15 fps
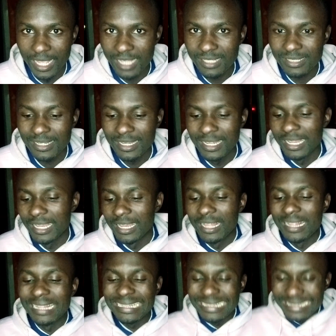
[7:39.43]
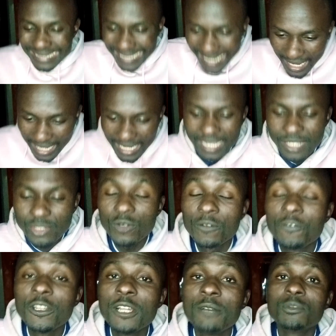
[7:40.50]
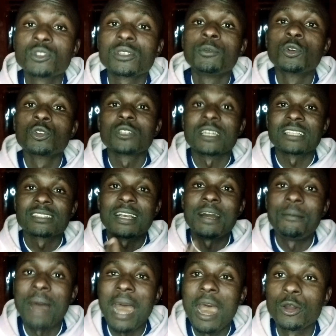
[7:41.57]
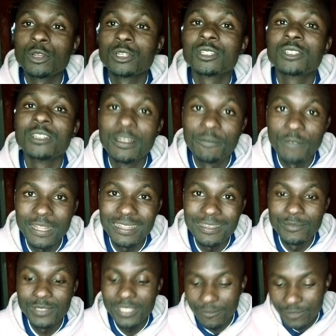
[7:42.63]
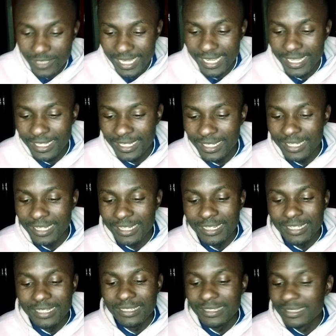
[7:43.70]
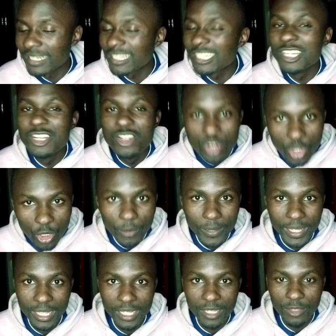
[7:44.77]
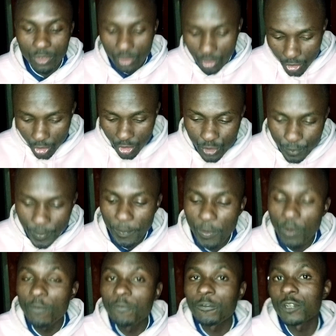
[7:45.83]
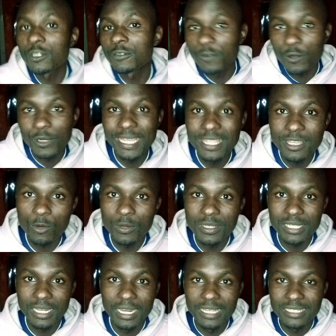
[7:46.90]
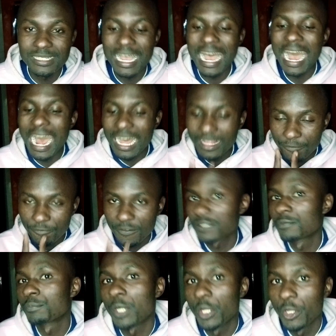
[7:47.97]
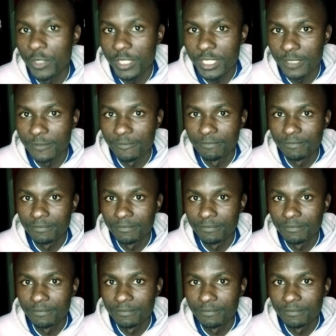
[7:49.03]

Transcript: Yes, the allies of William Samoei Ruto has come out to defend themselves saying that no way those people who fought for Kenya Kwanza Alliance are the first priority.